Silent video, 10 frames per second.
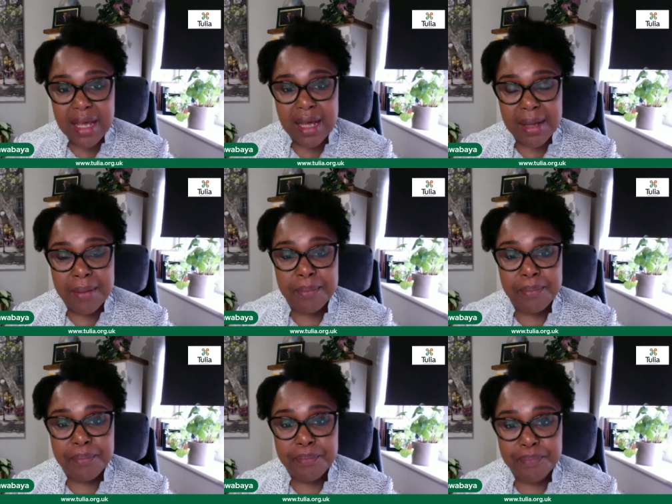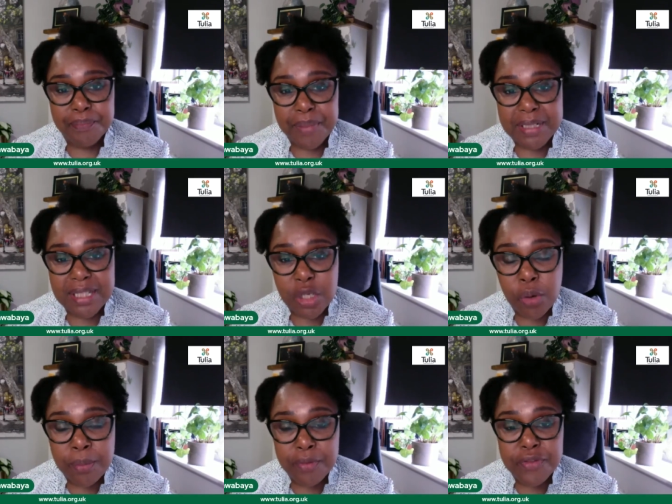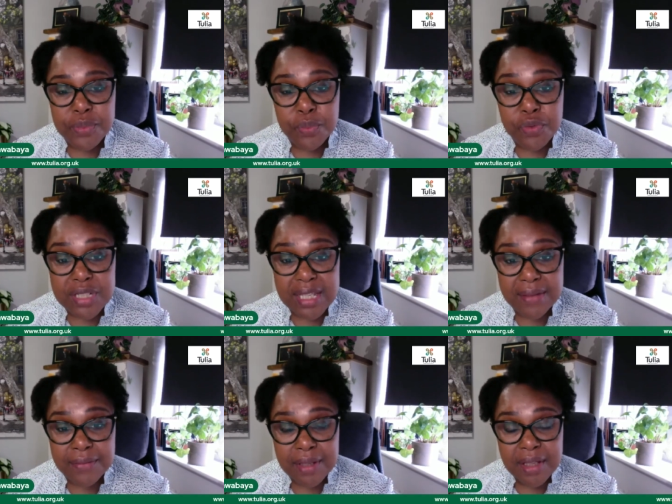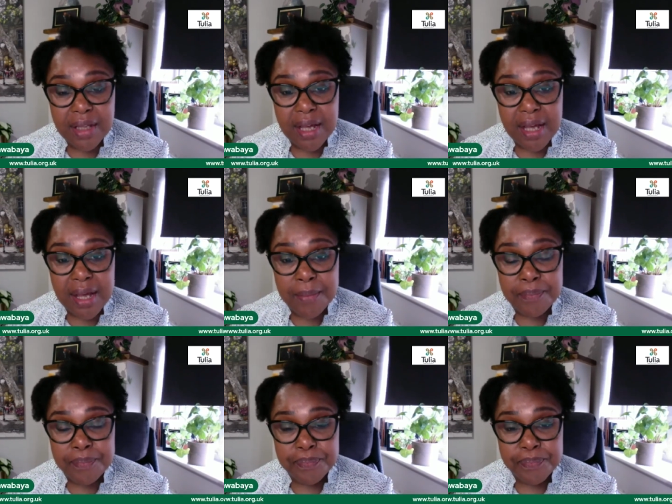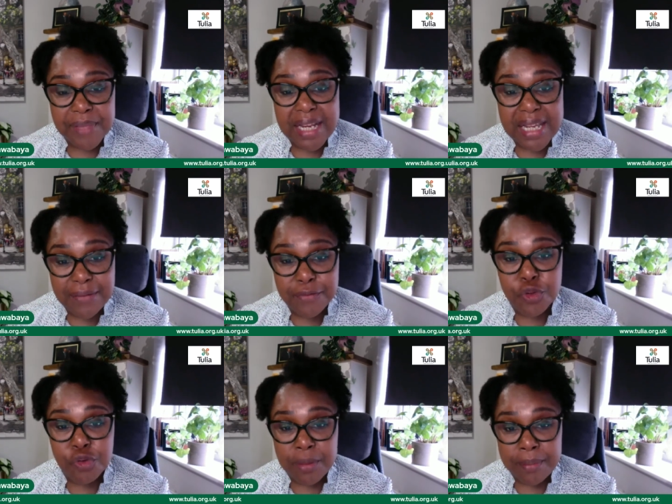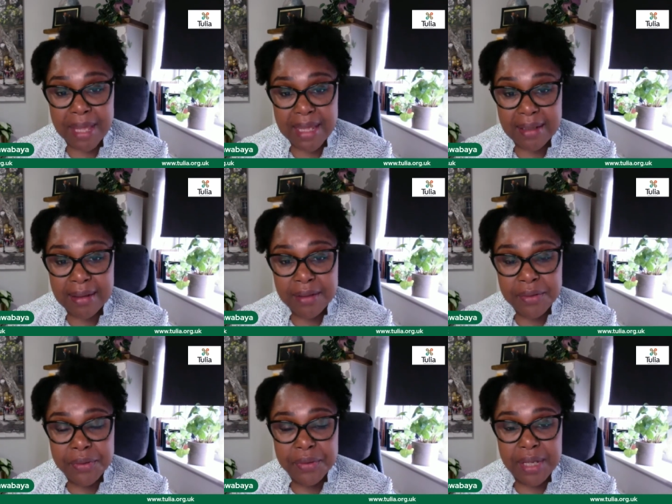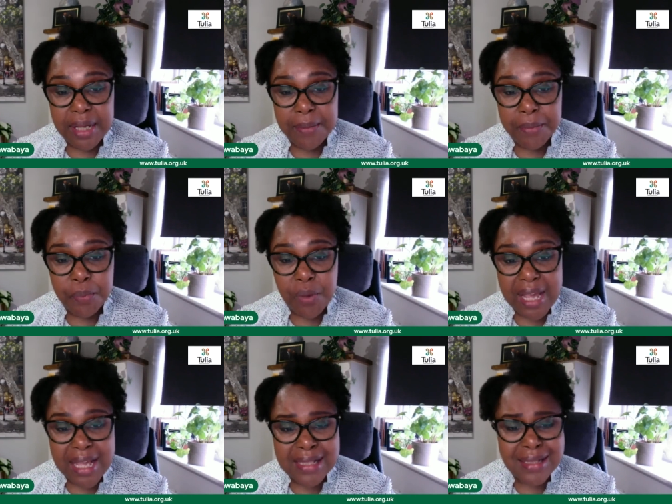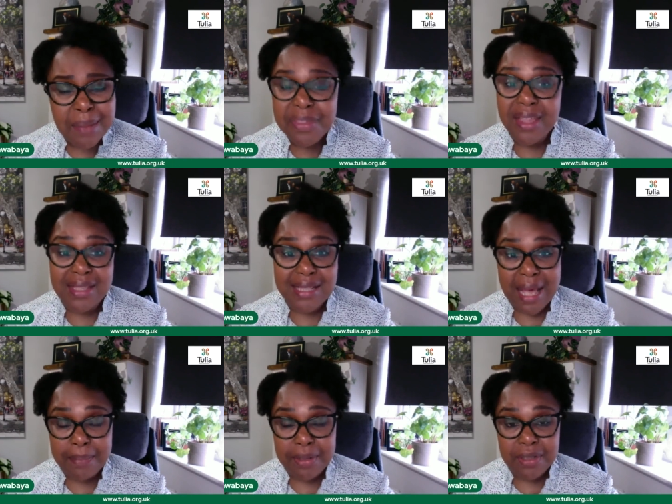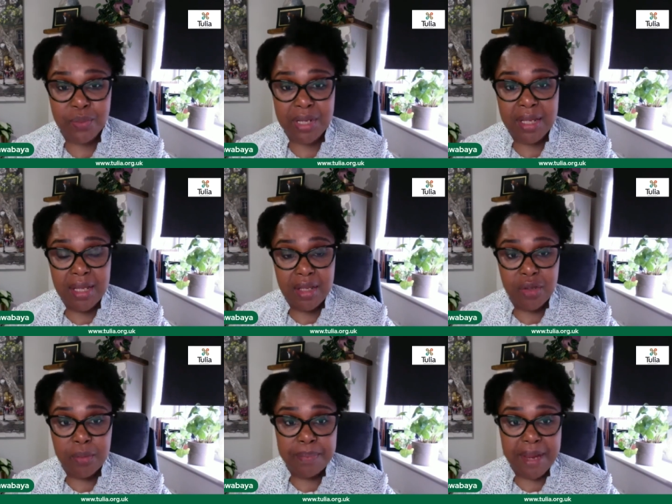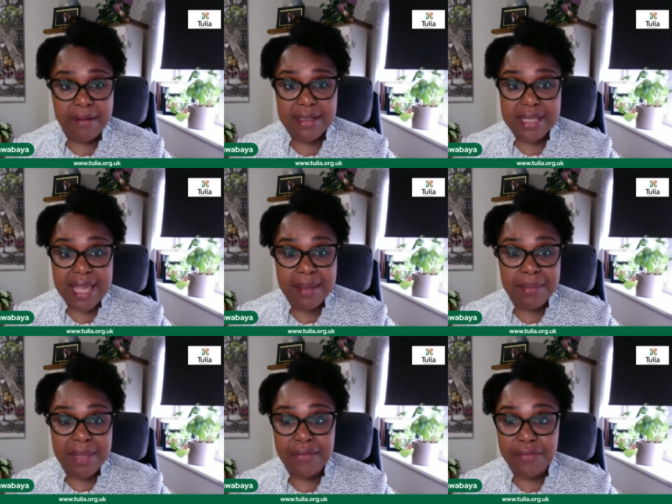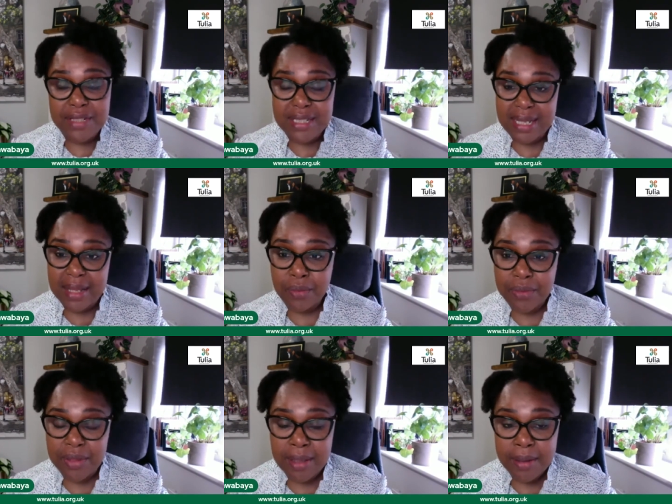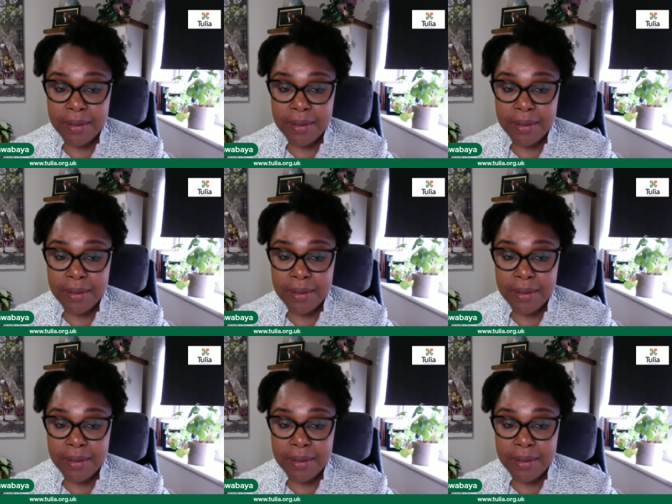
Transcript: But the Home Office would give leave to remain where something has happened, where your parents came here fit and healthy,